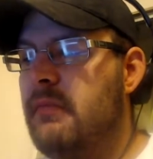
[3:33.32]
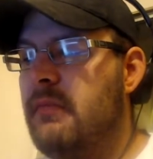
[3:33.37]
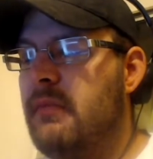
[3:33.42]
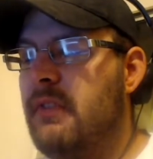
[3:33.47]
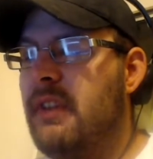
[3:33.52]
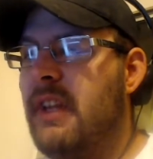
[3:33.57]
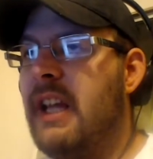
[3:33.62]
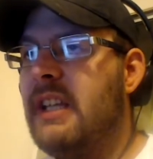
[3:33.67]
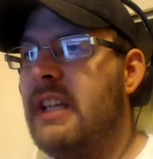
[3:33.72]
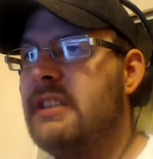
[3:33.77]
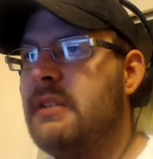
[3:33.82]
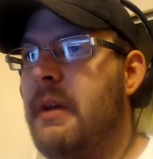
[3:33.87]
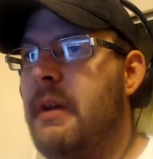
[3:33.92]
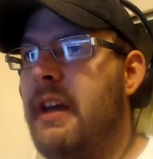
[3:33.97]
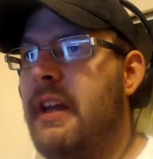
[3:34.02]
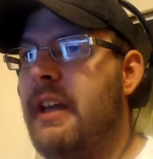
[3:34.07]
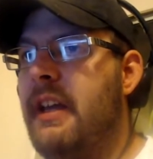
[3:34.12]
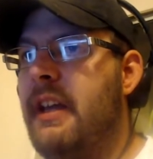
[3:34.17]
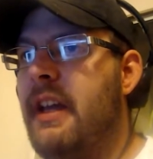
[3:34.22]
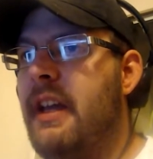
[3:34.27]
That's
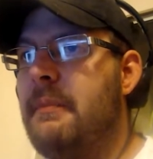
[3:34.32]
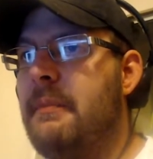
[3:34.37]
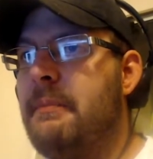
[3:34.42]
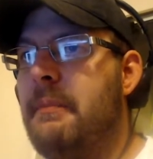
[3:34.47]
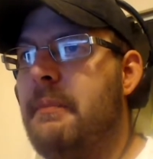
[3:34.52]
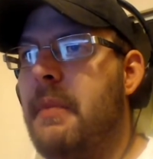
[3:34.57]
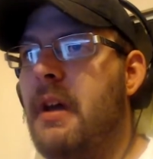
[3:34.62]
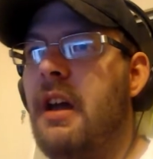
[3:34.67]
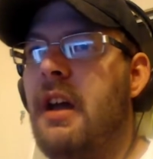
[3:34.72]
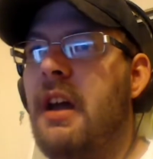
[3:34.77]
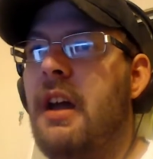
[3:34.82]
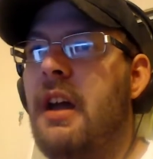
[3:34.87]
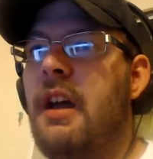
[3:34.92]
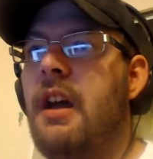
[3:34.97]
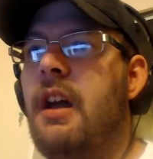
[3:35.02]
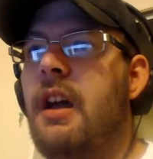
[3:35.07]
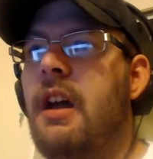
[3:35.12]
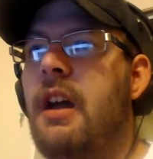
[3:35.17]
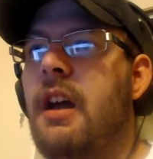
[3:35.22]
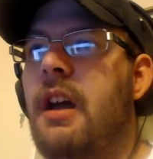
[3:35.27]
about it. But
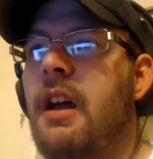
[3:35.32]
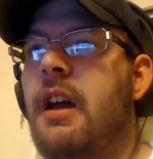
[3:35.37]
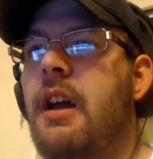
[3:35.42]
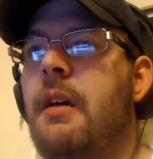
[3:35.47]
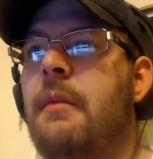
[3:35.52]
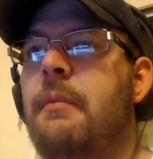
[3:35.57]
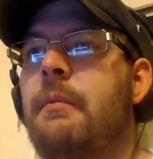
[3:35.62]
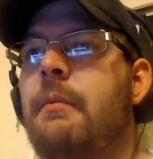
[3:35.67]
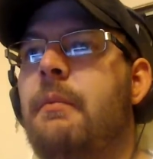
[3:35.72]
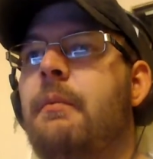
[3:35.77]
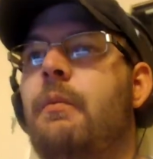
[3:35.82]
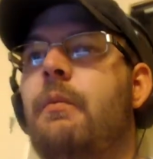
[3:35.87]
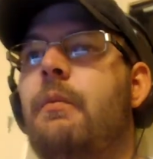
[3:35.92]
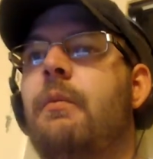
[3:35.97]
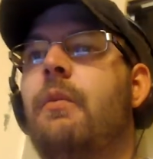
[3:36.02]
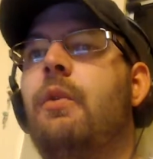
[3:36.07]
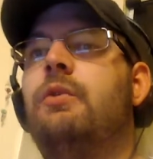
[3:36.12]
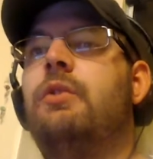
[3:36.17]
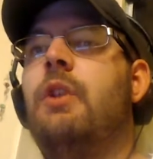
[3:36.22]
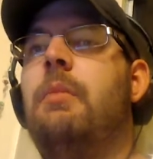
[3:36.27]

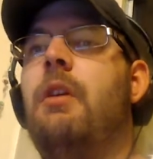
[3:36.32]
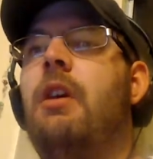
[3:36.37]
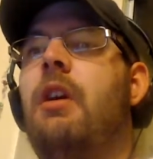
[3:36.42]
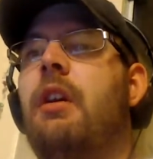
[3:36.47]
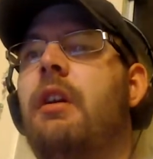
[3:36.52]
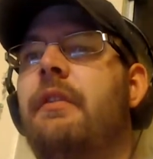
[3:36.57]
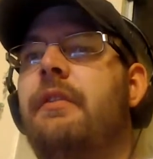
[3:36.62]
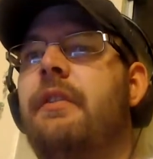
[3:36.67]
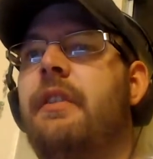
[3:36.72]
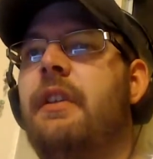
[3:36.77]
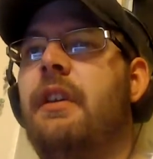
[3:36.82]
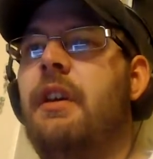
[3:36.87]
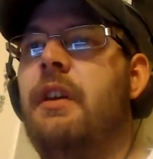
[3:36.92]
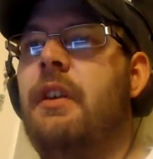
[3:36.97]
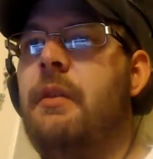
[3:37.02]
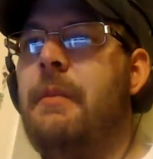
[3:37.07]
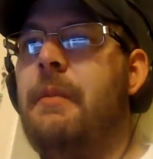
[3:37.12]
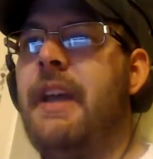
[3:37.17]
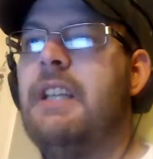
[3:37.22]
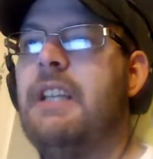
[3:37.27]
also part of
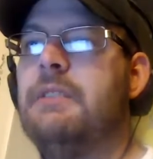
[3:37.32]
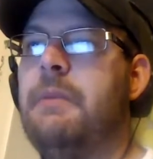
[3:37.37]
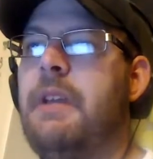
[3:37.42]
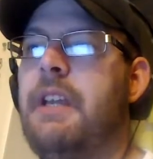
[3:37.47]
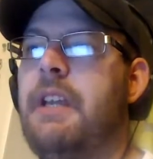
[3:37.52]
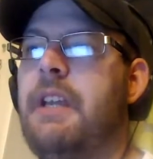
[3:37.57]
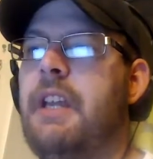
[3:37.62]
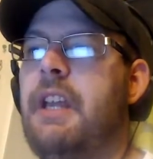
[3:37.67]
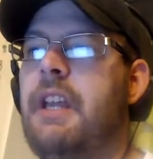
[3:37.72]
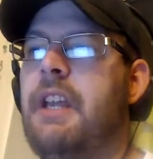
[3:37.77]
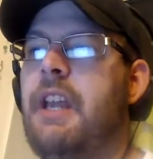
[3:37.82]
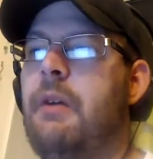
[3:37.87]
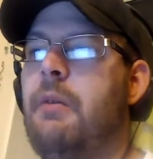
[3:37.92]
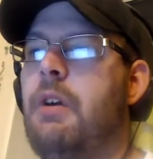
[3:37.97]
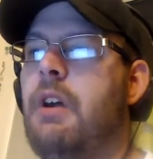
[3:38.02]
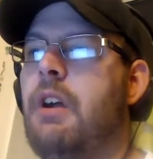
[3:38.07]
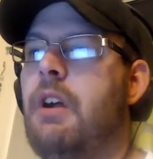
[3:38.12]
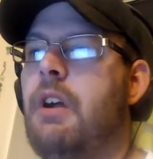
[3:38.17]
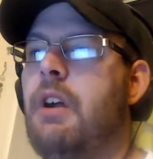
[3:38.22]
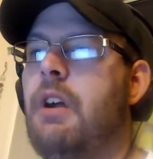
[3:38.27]
the Makers Media
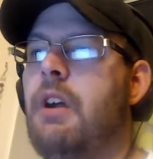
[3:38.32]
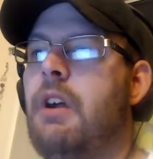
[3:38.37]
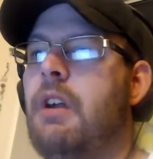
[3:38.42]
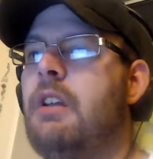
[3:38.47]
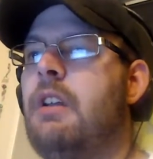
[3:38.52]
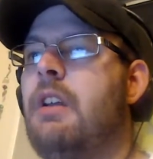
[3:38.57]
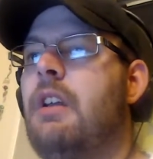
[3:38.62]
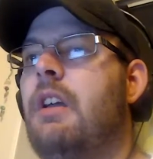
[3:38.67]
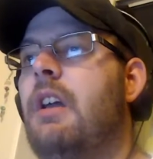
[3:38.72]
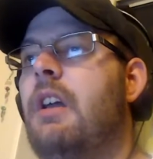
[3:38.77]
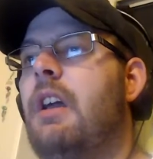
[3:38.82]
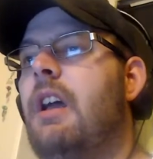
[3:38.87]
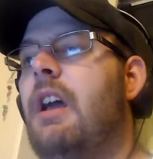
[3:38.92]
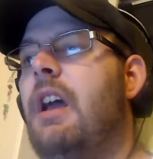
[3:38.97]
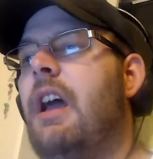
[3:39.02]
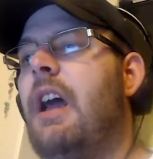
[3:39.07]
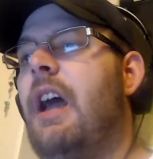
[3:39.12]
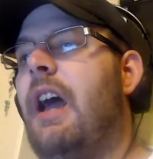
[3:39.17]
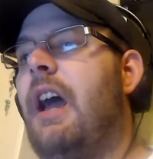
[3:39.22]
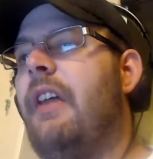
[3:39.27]
Network.
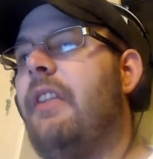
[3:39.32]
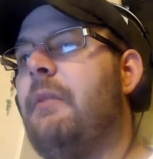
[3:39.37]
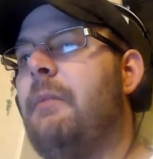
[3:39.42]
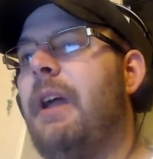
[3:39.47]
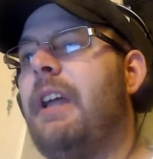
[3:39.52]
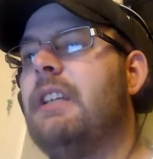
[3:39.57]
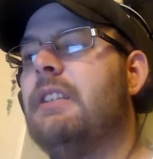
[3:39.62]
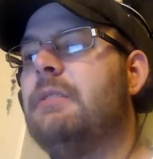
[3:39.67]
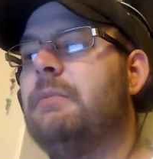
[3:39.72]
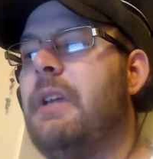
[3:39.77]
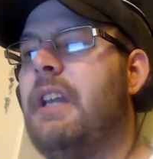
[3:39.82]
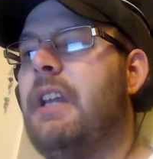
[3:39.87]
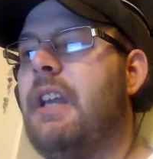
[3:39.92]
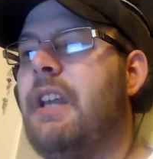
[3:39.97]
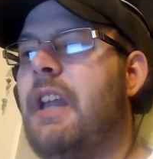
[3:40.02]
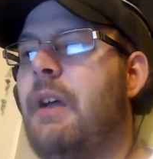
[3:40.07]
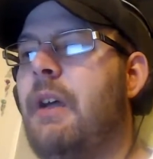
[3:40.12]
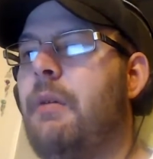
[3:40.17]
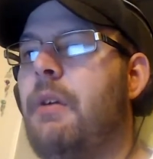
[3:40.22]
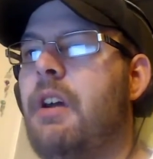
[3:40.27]
And the Makers Media
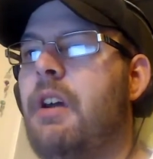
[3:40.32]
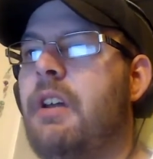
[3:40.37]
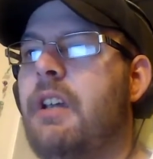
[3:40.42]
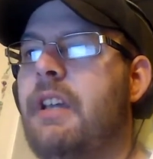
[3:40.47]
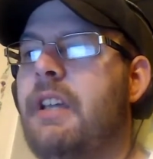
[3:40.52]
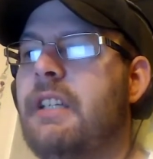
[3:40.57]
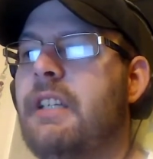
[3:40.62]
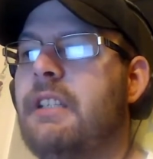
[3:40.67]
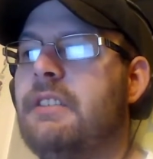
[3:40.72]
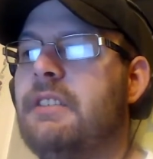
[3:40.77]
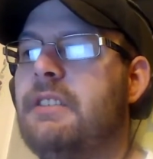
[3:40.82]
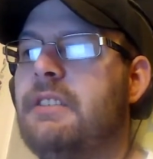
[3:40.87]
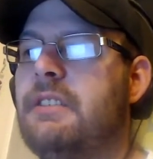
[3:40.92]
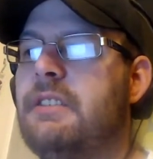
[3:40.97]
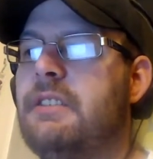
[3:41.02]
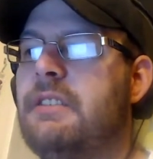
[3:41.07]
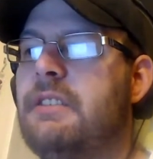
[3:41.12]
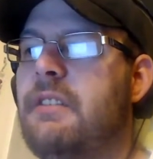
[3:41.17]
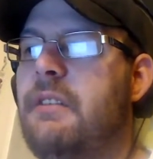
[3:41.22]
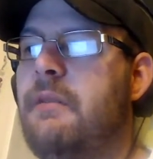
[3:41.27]
Network
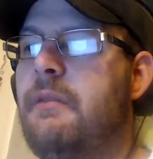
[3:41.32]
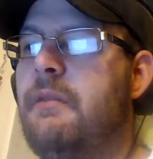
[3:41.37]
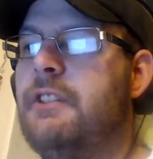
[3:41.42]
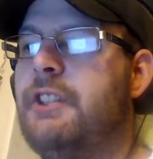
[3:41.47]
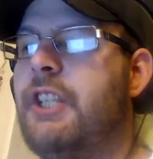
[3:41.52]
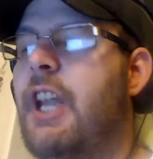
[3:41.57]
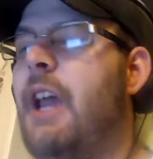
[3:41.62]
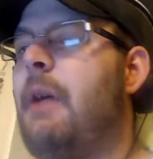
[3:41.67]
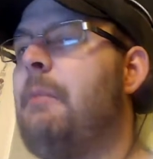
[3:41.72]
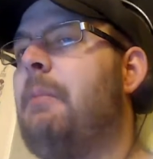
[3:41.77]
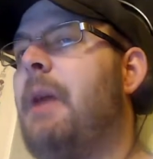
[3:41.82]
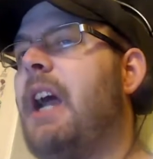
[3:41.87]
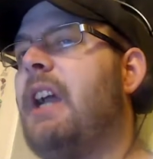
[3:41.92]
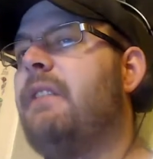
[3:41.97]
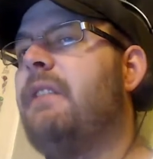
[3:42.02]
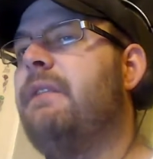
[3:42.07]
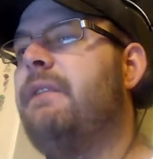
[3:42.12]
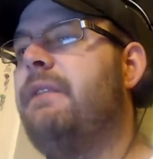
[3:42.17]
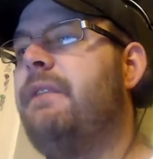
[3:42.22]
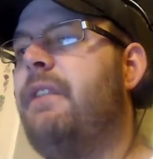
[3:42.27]
is jam-packed
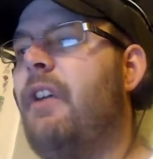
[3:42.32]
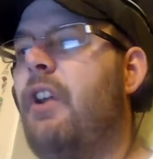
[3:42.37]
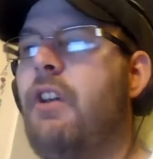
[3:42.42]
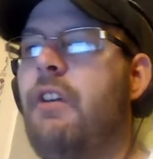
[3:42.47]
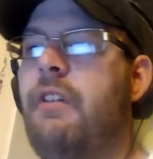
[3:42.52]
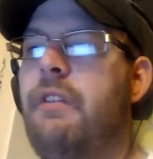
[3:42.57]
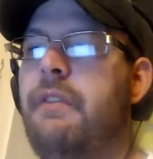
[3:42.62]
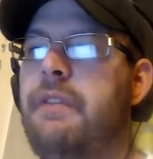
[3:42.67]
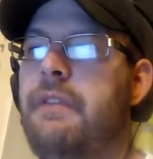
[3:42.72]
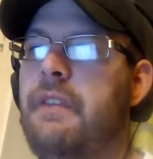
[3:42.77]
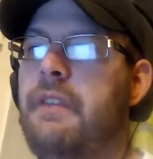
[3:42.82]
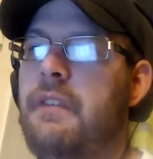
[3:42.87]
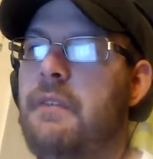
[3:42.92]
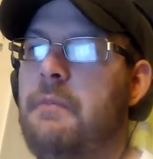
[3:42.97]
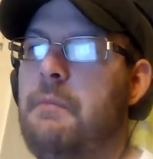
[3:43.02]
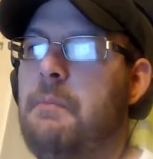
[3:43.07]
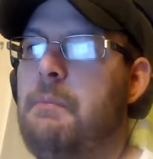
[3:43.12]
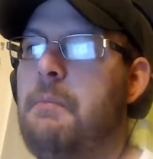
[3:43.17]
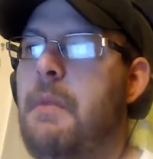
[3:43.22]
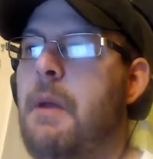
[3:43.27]
full of
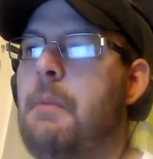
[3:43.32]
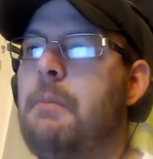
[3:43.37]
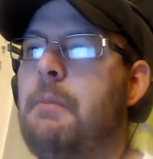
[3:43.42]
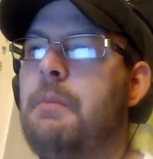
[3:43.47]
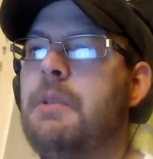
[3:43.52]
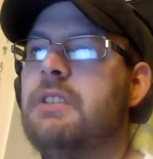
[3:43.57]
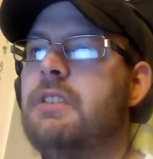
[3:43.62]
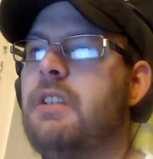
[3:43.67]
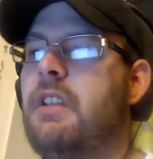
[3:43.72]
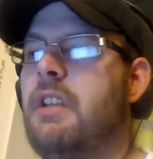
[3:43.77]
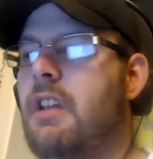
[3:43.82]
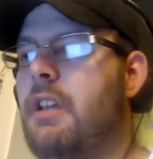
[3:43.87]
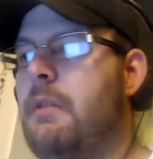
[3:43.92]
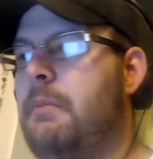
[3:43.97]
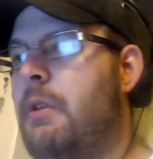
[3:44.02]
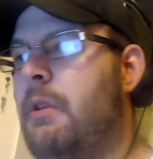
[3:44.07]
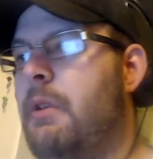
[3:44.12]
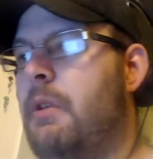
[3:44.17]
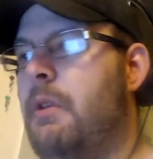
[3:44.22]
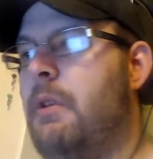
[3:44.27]
members of the
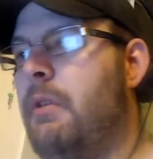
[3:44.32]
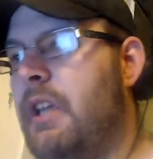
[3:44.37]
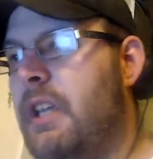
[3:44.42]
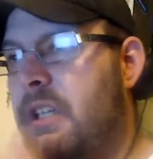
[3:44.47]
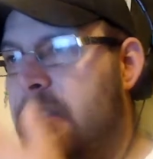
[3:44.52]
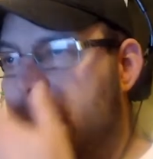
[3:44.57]
community.